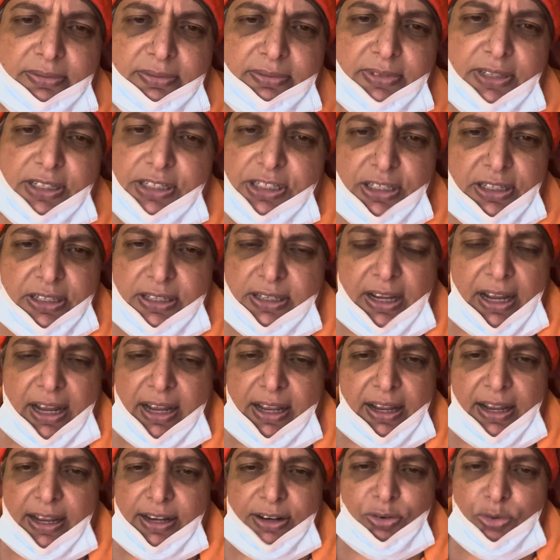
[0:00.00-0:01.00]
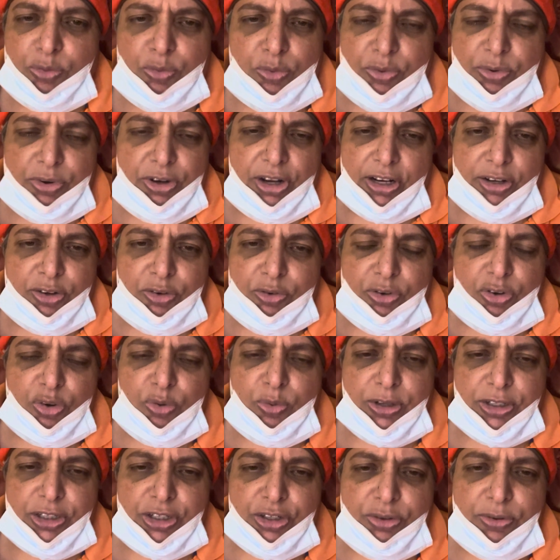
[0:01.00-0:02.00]
This is I, I don't I don't know
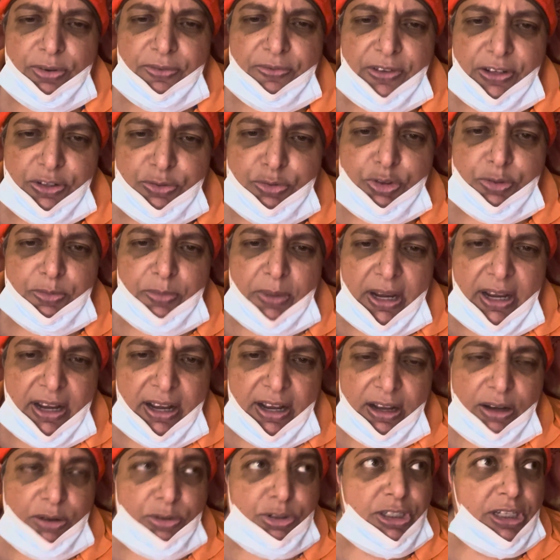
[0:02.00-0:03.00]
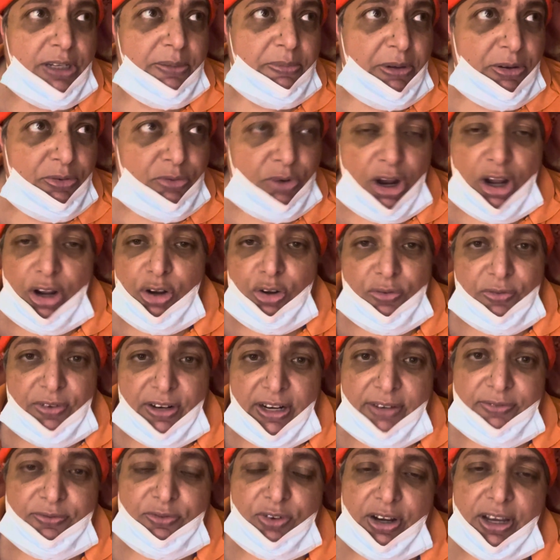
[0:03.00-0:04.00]
what to do. If this was my house, I'd be all over
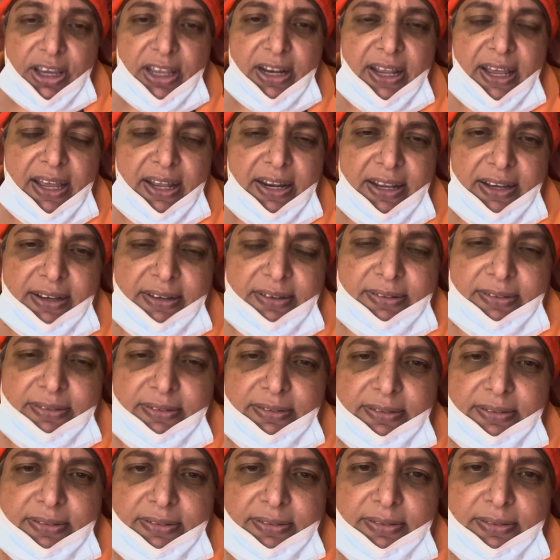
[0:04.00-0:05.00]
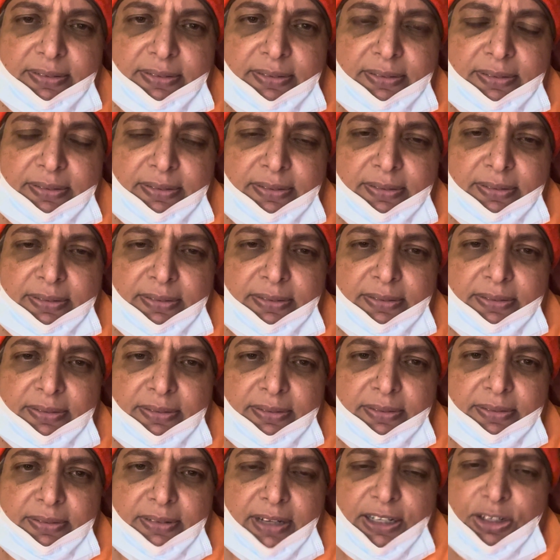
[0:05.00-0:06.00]
that fucking attic.
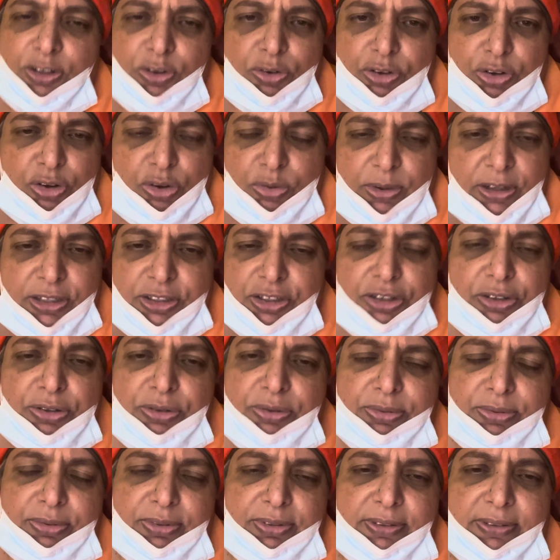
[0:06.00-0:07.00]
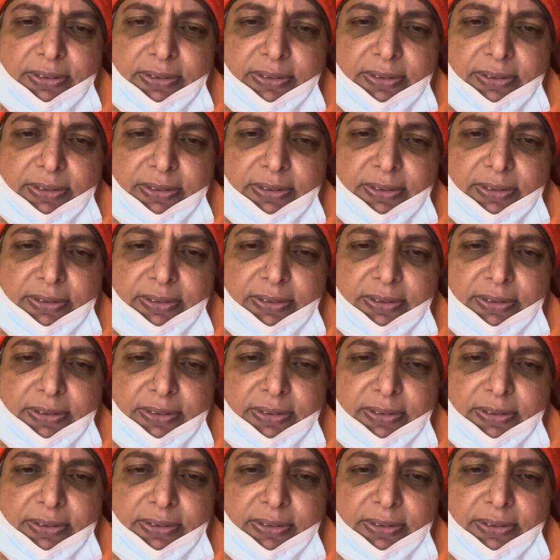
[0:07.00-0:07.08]
I don't know what to do.